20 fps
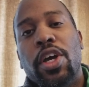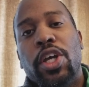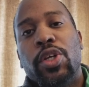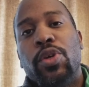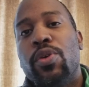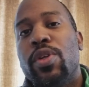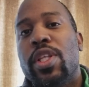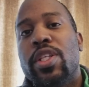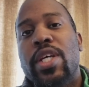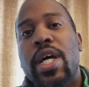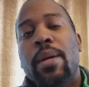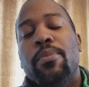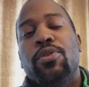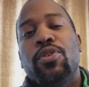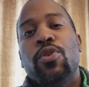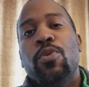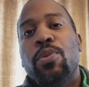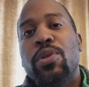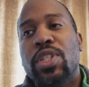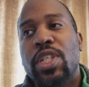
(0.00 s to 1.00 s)
you're in the top
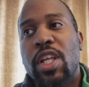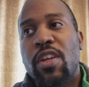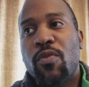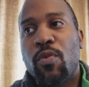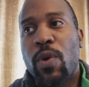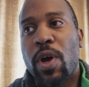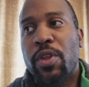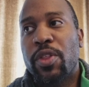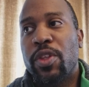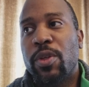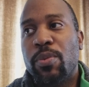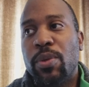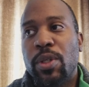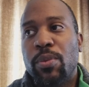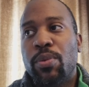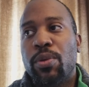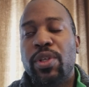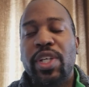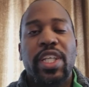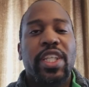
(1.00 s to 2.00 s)
2% of wealthy
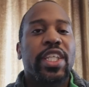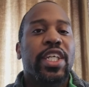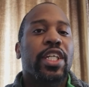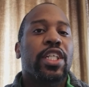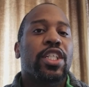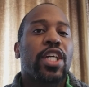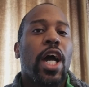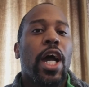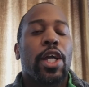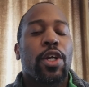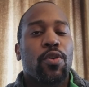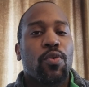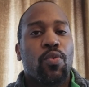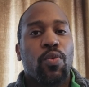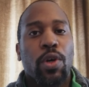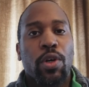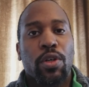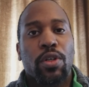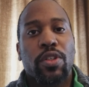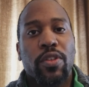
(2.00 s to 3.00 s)
people in the entire
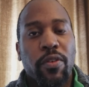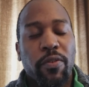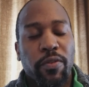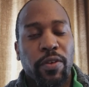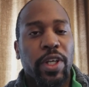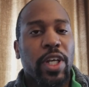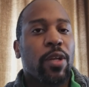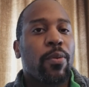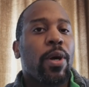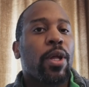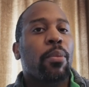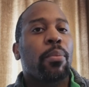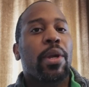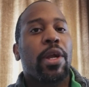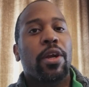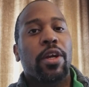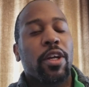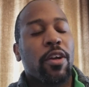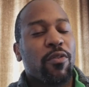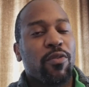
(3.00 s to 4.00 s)
world. Forget about
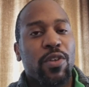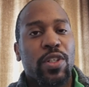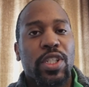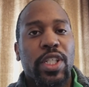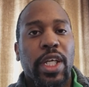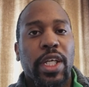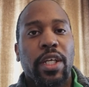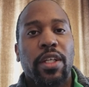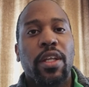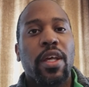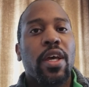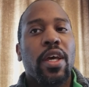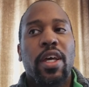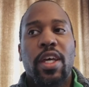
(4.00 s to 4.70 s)
America for a second.